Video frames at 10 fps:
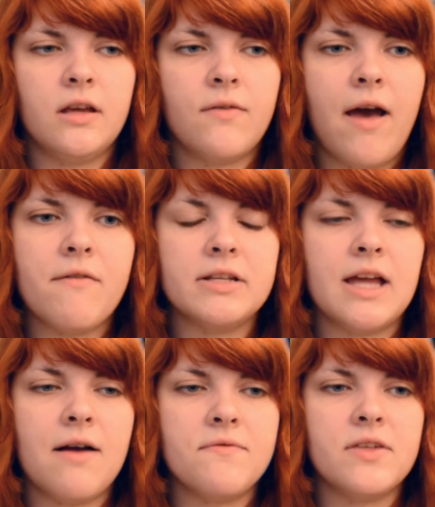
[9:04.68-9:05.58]
of having to
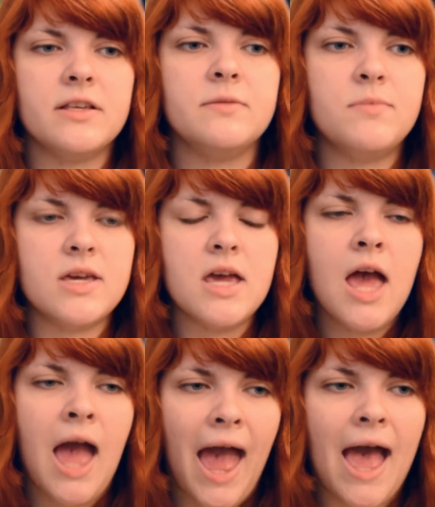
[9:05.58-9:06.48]
have things be
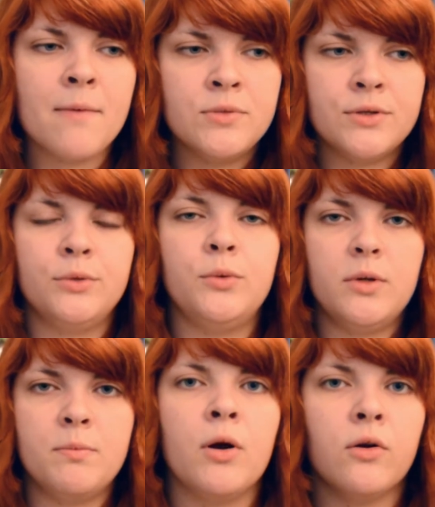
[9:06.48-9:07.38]
absolutely
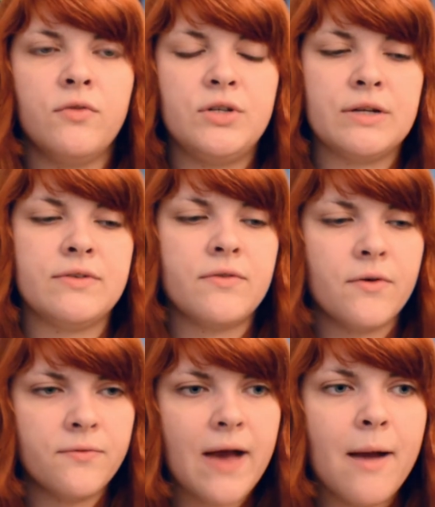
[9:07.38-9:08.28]
perfect. You have to have your
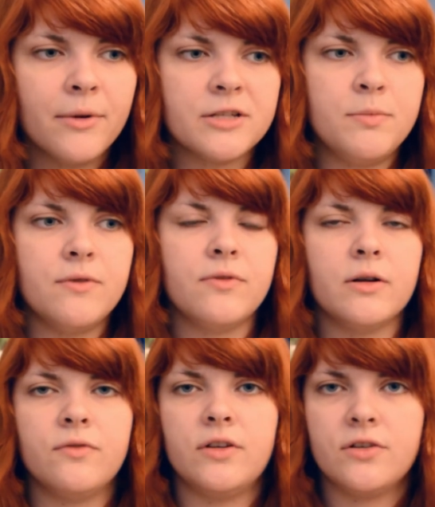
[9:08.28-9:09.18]
fabrics be
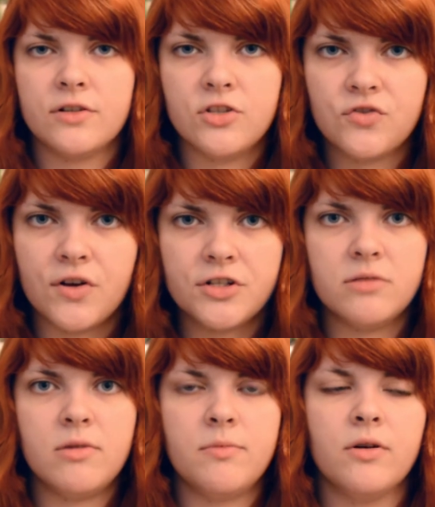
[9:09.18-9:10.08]
perfect, your
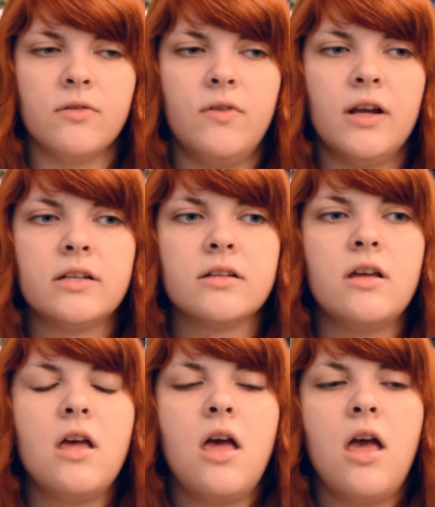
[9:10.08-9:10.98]
construction be perfect,
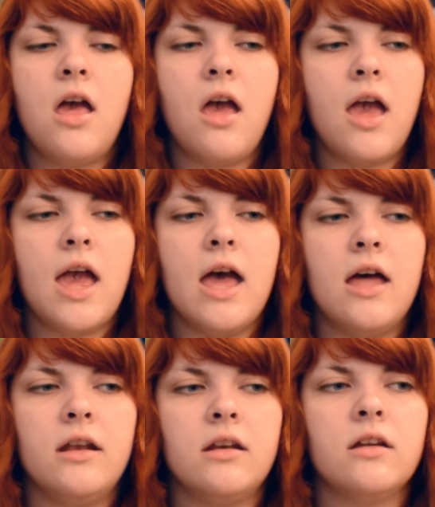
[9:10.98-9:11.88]

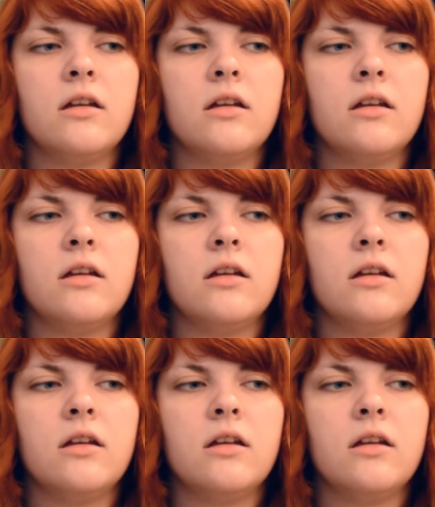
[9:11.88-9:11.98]
and